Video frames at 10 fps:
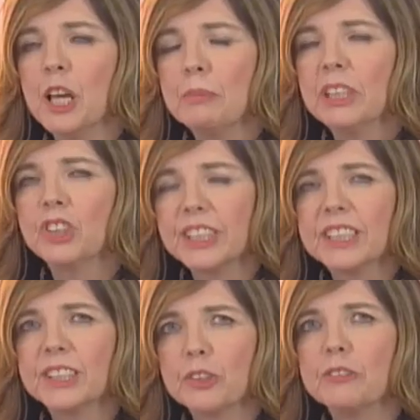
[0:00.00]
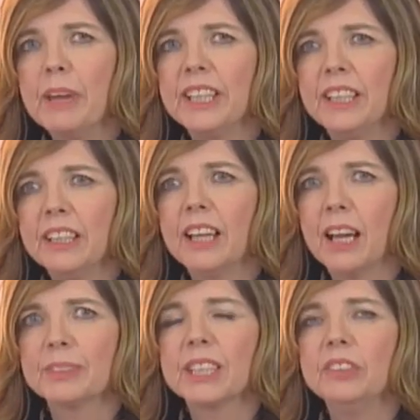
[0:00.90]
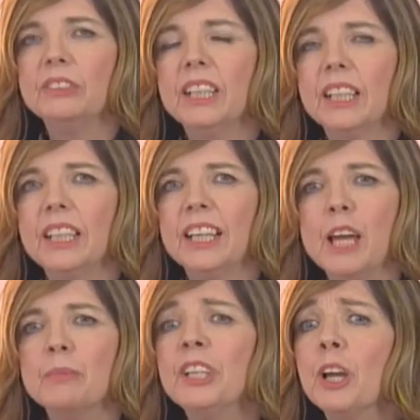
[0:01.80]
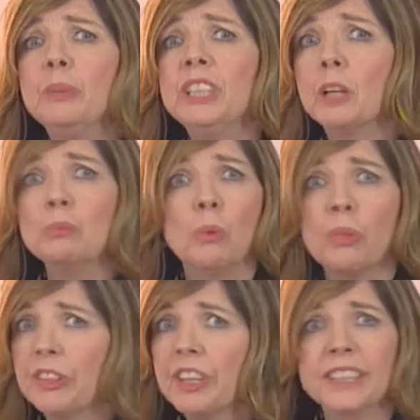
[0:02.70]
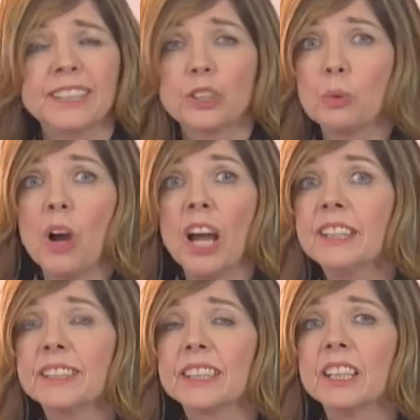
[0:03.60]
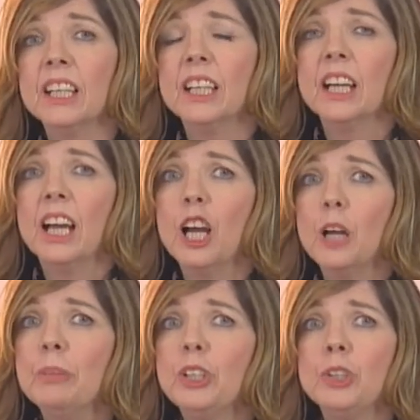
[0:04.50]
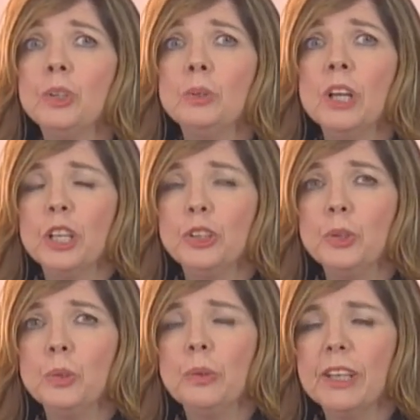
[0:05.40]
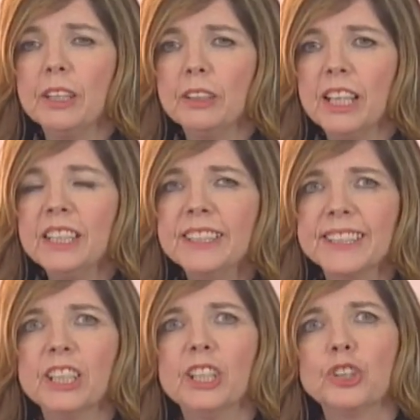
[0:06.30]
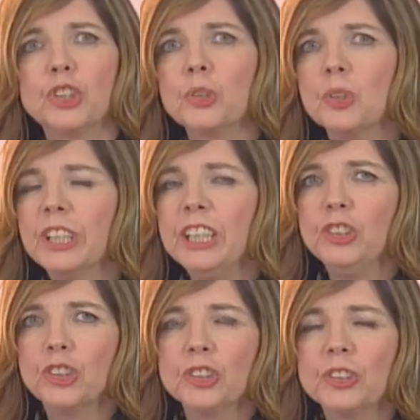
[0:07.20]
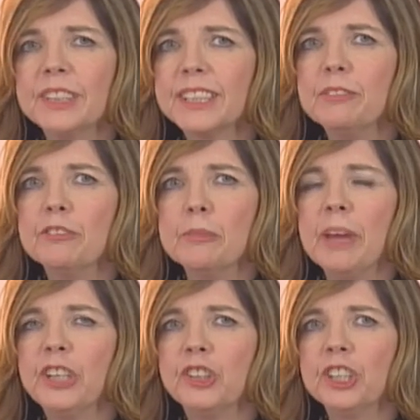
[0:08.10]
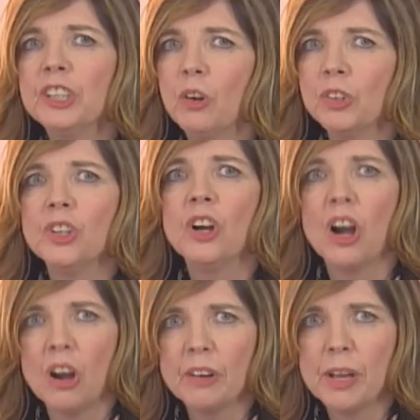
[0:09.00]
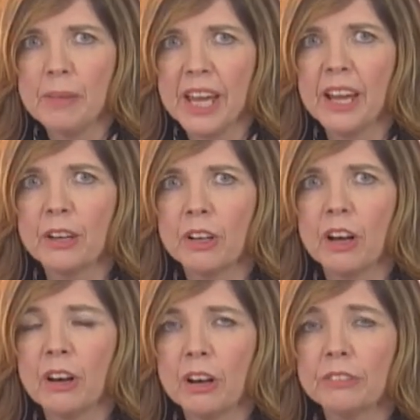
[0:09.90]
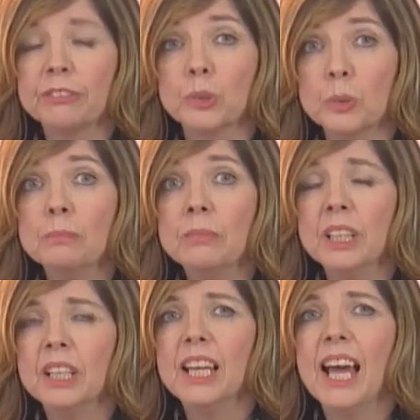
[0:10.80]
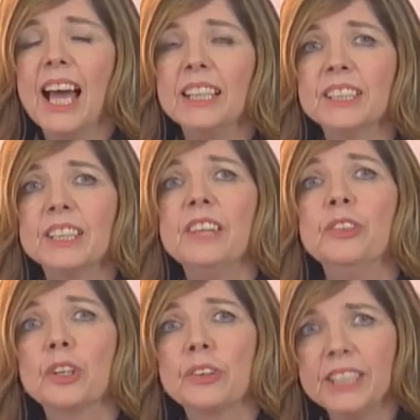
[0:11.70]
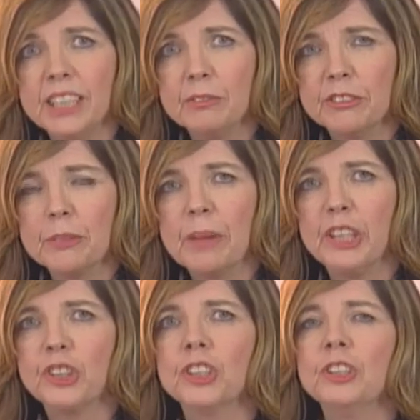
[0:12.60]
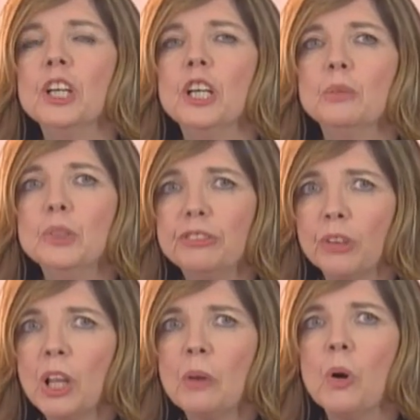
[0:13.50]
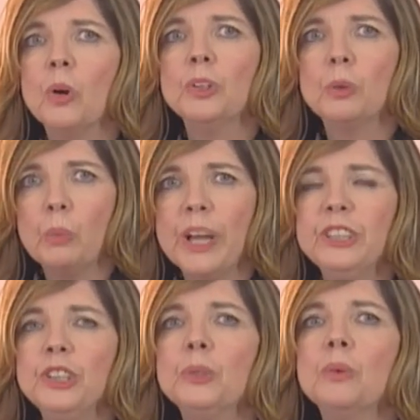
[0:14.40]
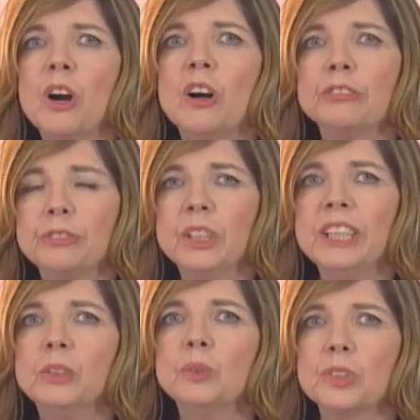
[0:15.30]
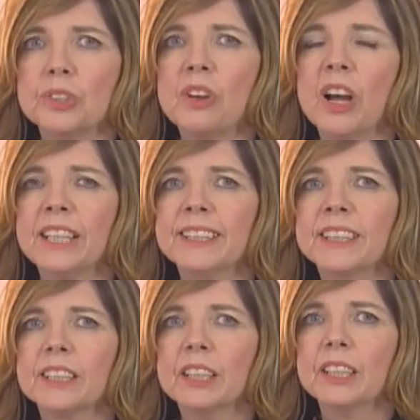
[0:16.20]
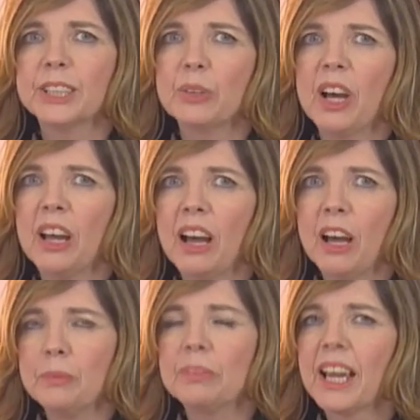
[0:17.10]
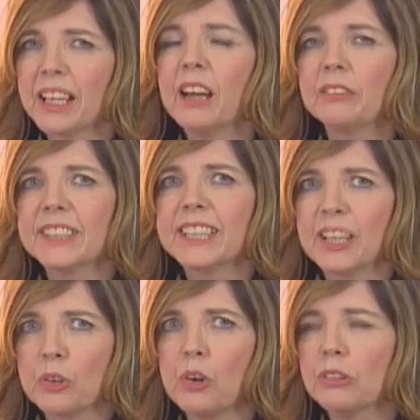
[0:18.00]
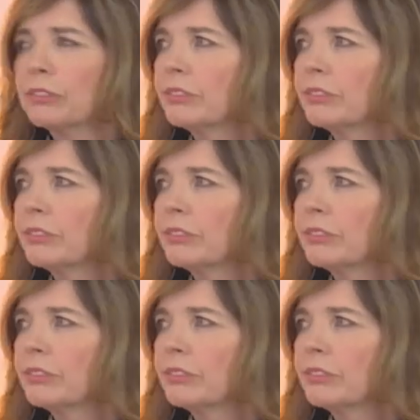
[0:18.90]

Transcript: but just to sort of make it absolutely clear, Emma, no, we don't want this twice. You insert your insurance information on your RMAR form, and then the credit information will follow on when you are fully authorised. So I hope that covers that off.